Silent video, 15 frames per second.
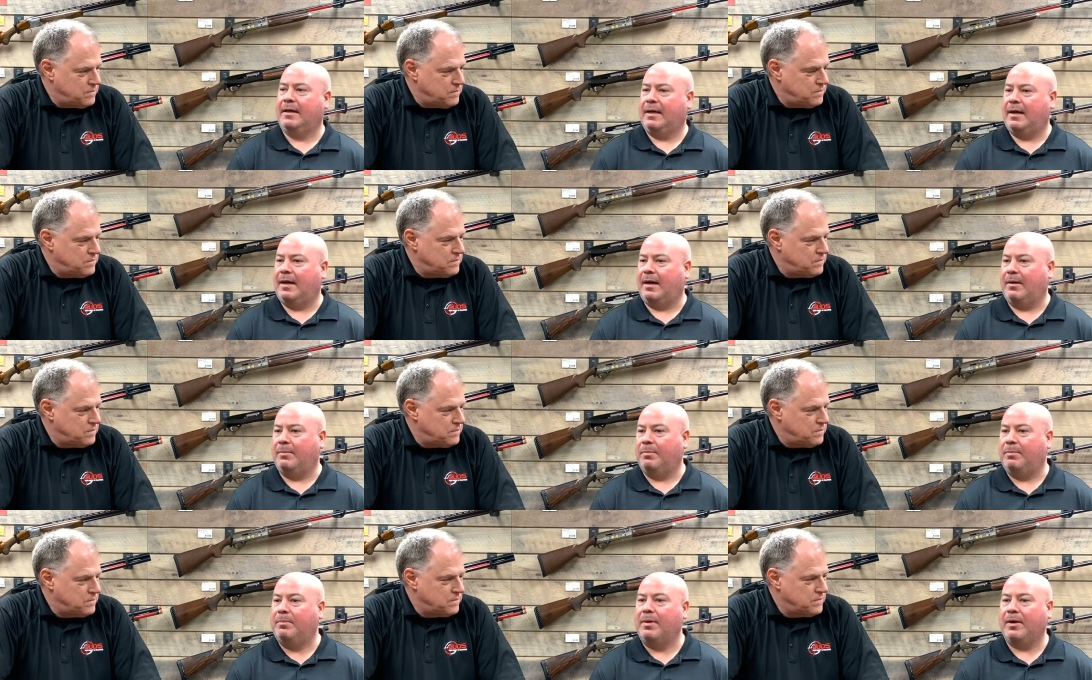
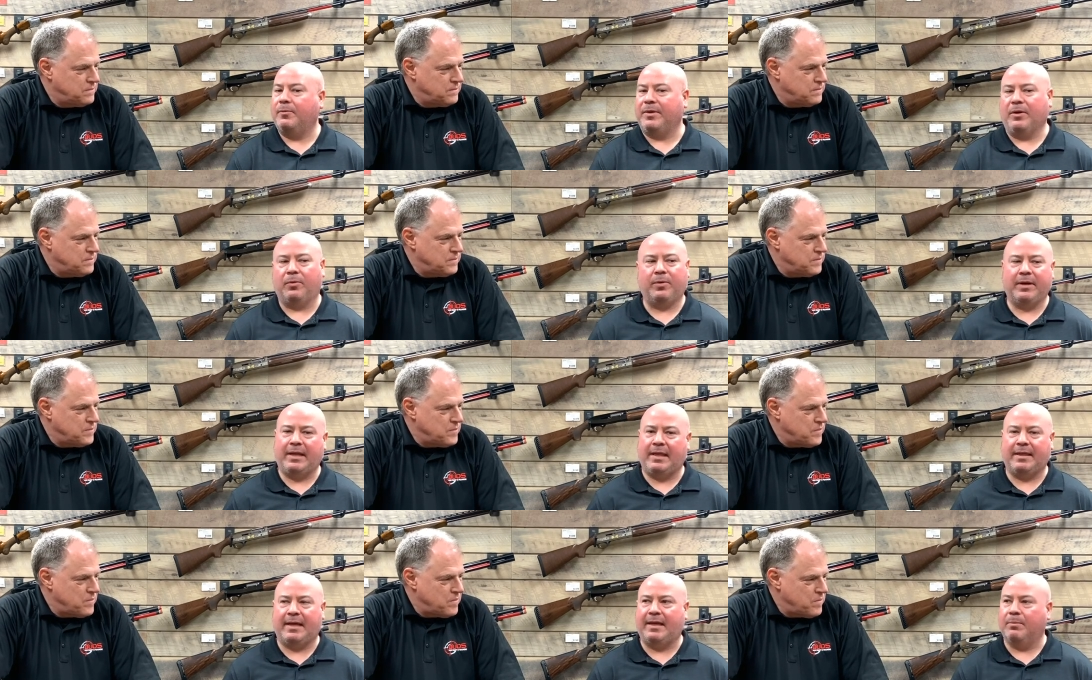Speaker 1: Um, but we don't want
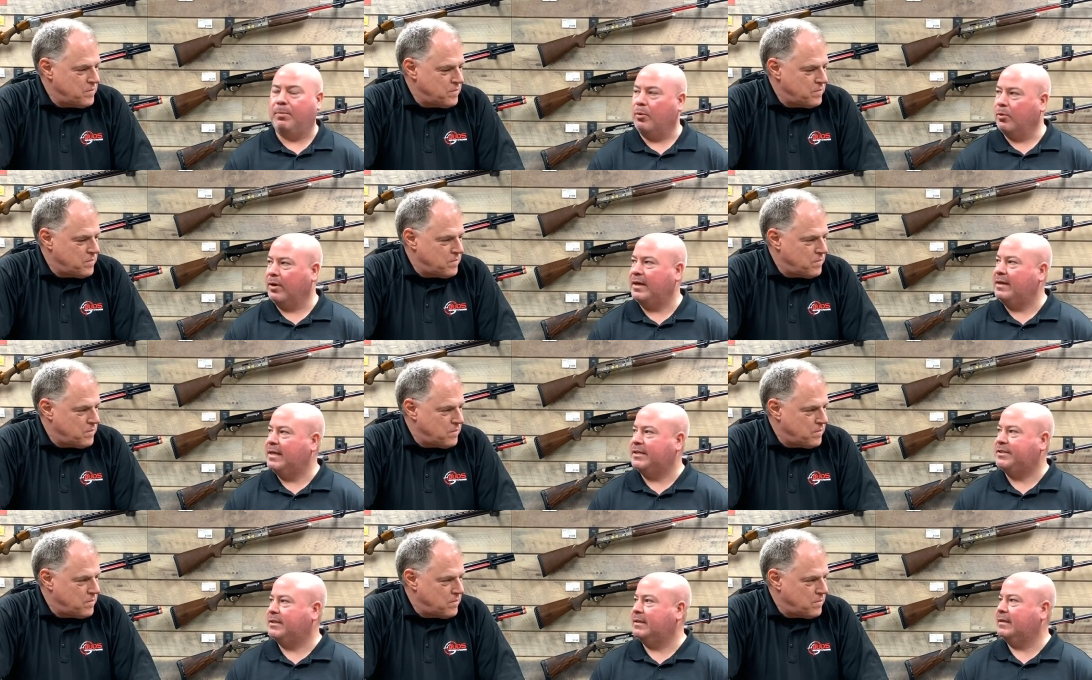anything in poor
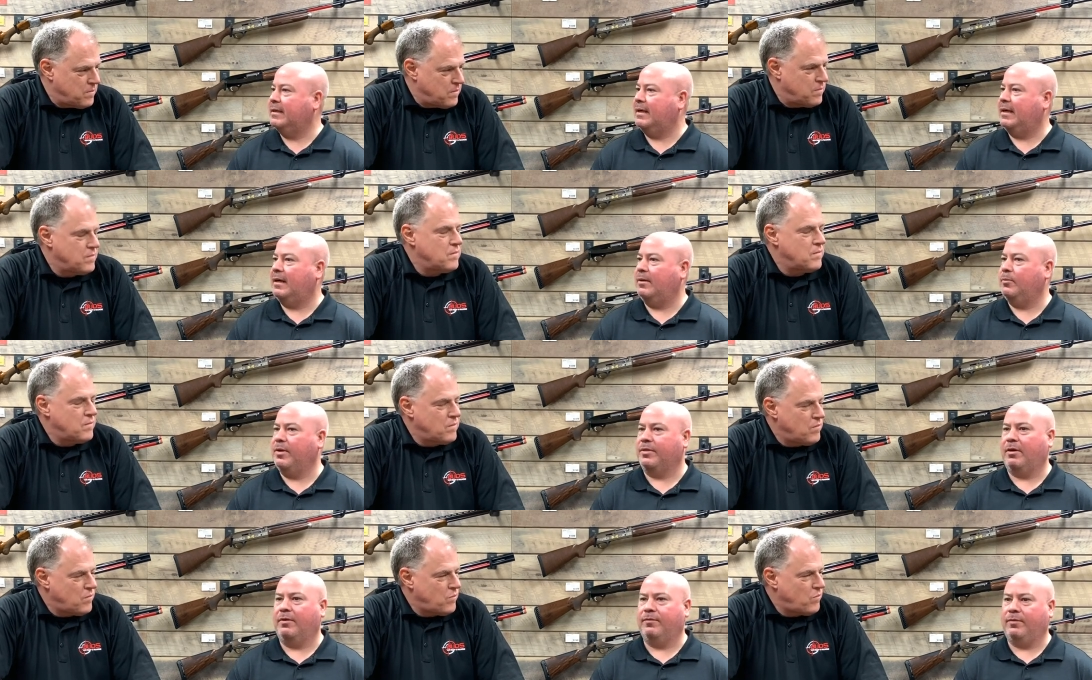condition uh,
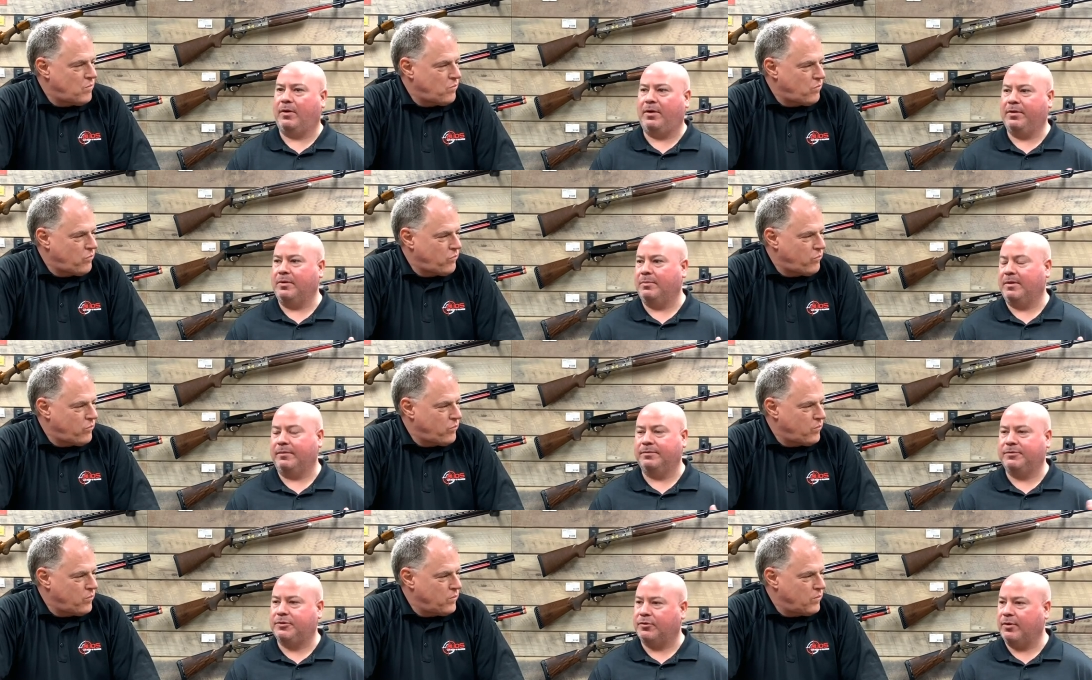with our volume
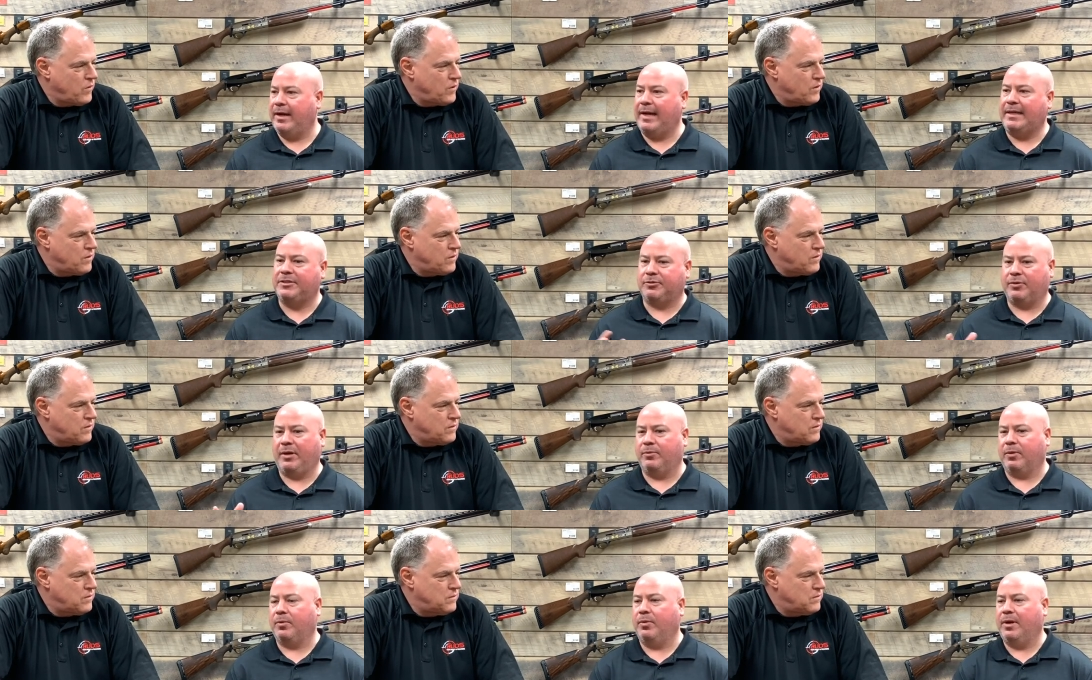of trades,
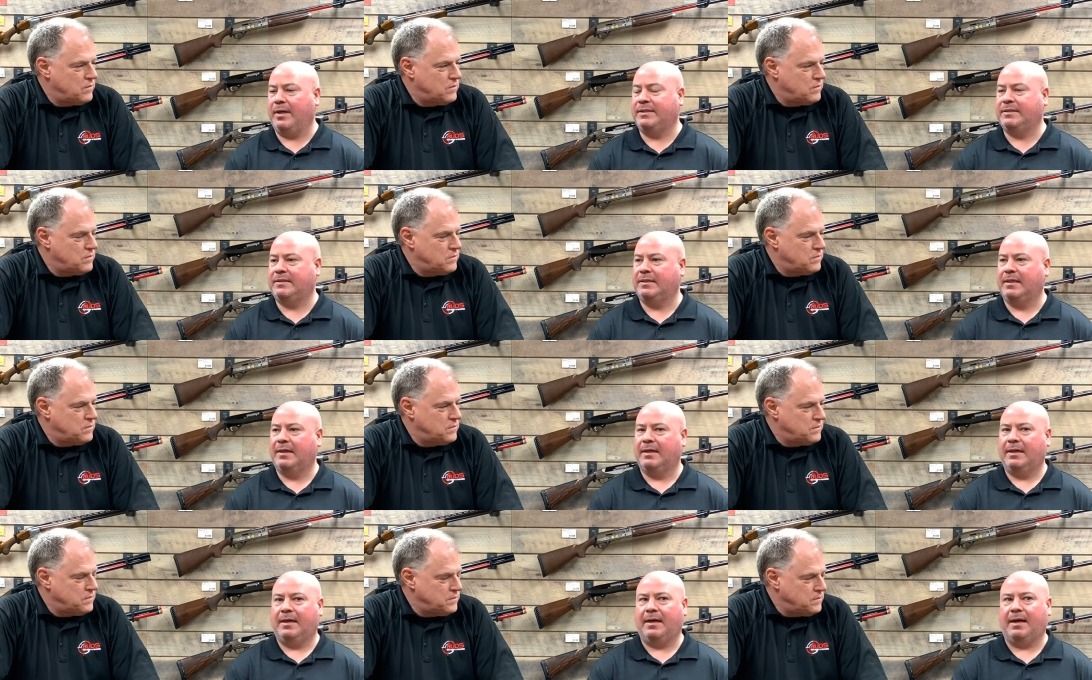trade requests,
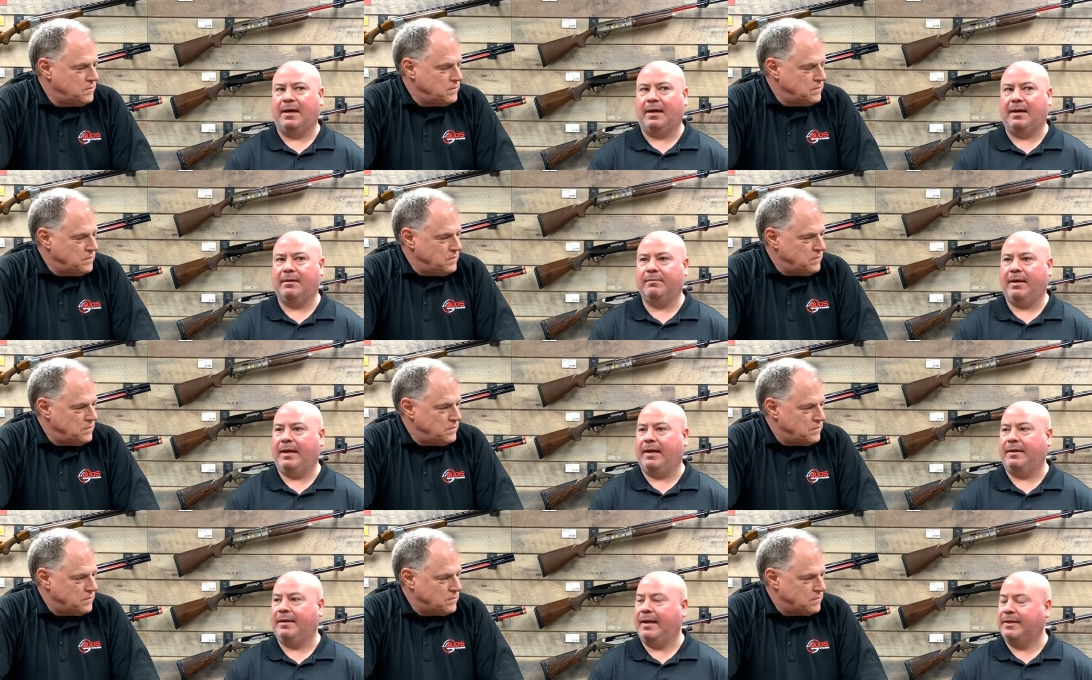uh,
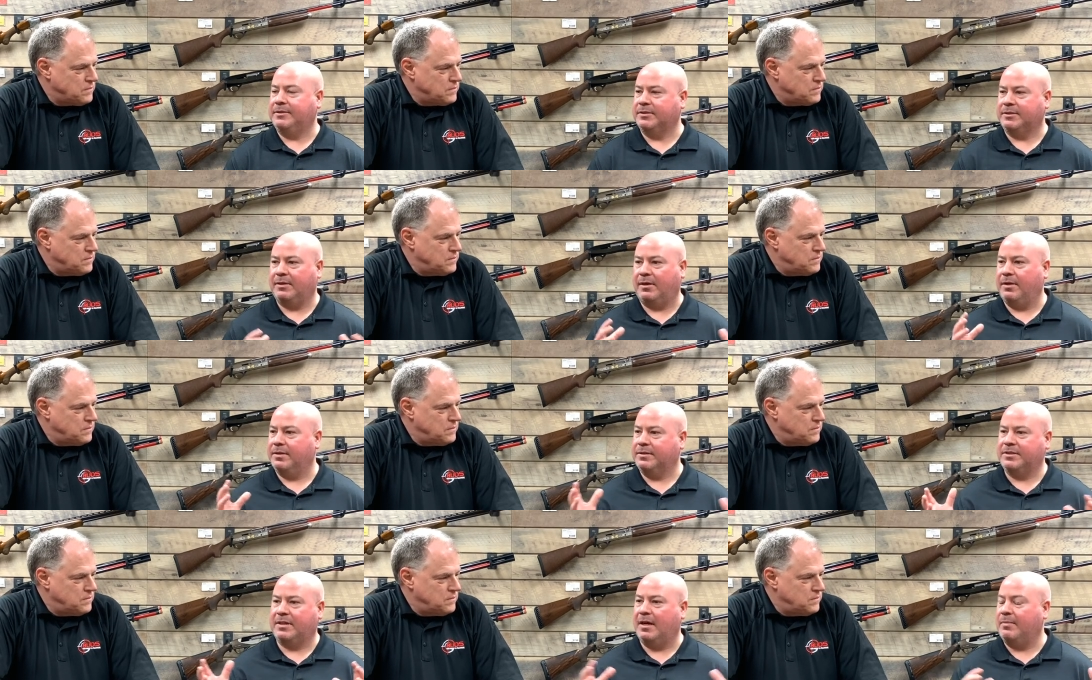and, and just all
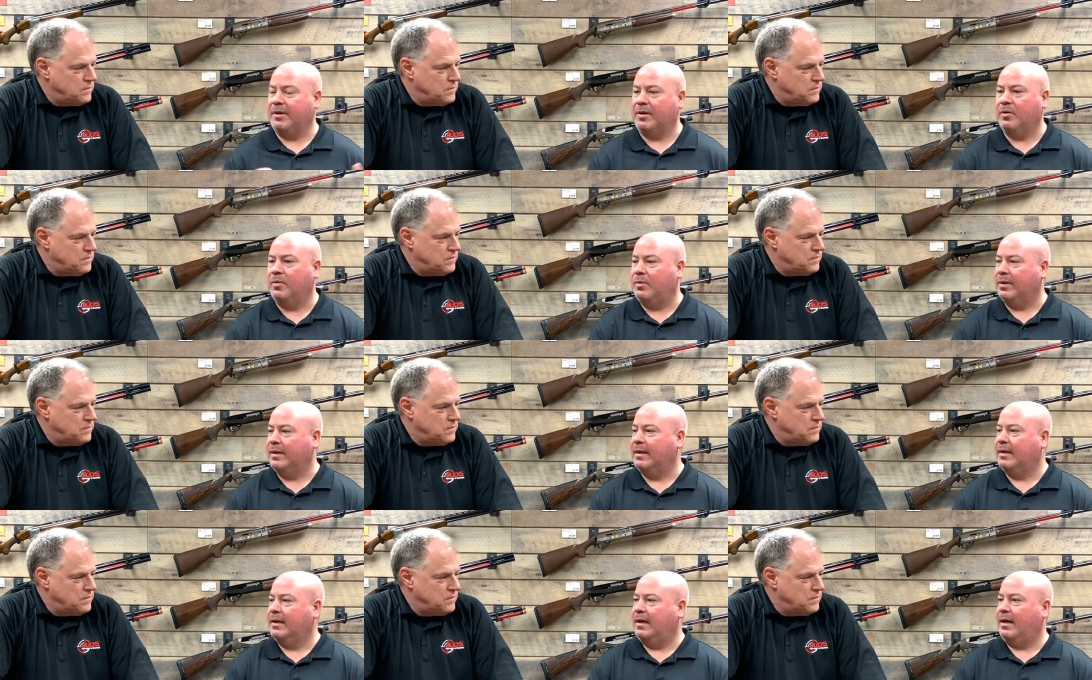that's coming and going.